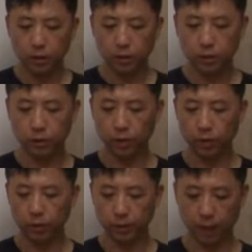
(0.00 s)

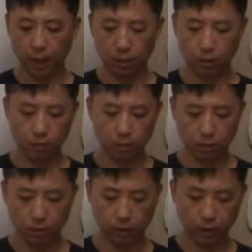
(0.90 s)
So now,
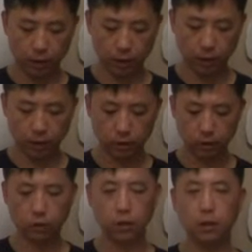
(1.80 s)

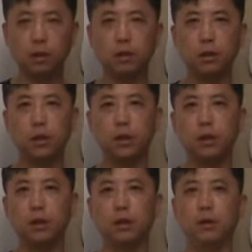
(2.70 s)

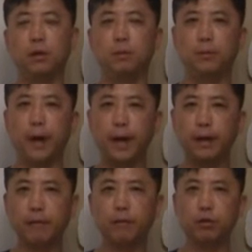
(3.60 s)
the brain
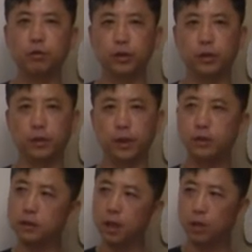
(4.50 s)
evolution
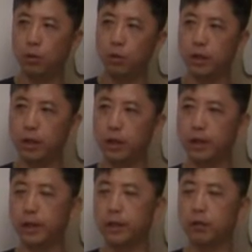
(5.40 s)
is not only
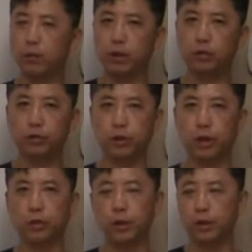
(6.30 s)
connected
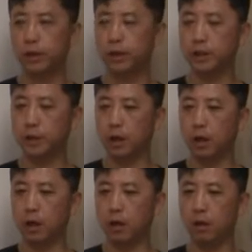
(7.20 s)
together with this
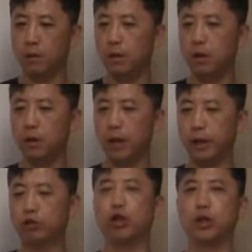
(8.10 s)

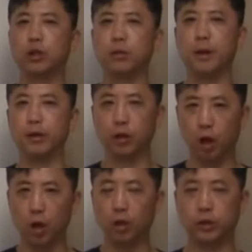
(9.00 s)
educational
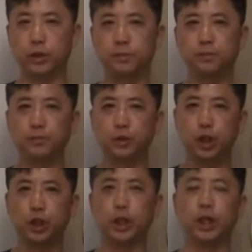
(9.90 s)
methodology,
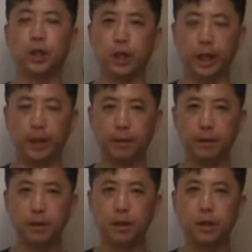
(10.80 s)
teaching and learning.
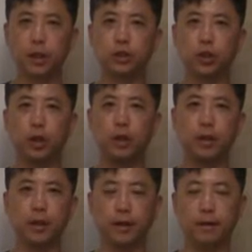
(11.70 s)
There's another
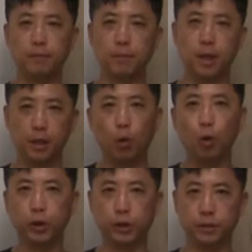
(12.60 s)
thing,
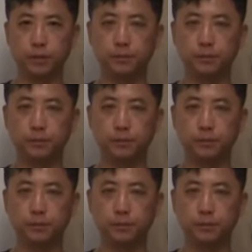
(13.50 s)
emotions.